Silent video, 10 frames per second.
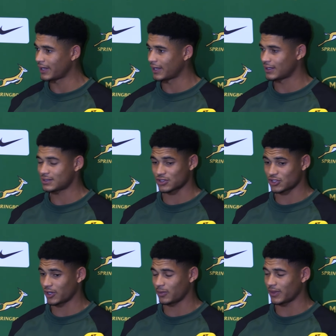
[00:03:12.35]
and to
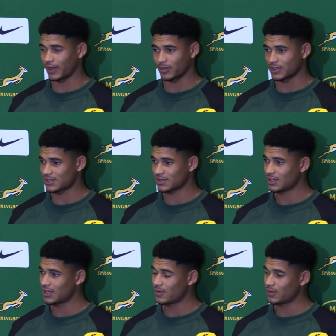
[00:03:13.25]
share it with them was
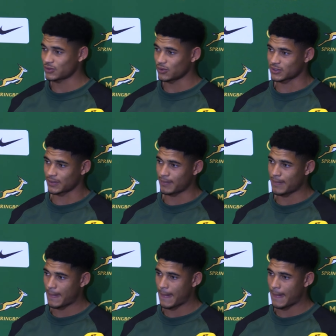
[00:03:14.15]
awesome.